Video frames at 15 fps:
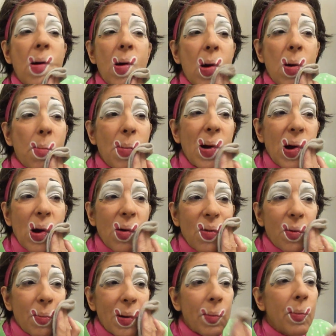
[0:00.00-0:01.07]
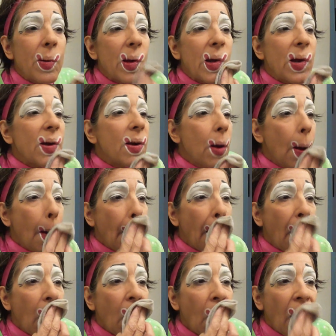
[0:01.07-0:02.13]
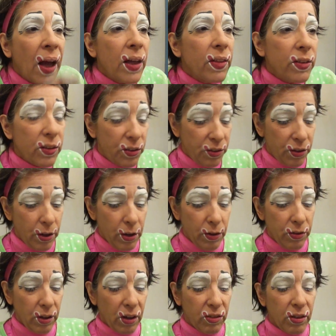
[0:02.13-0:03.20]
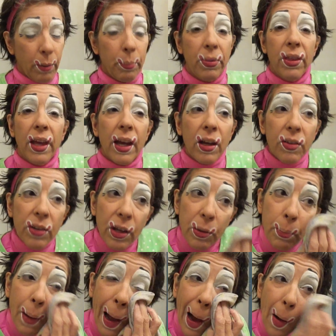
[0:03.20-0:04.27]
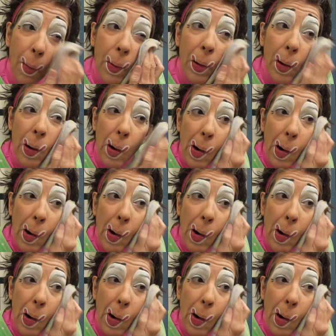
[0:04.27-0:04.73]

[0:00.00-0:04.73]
Go back over my beige. This sucks up the excess powder.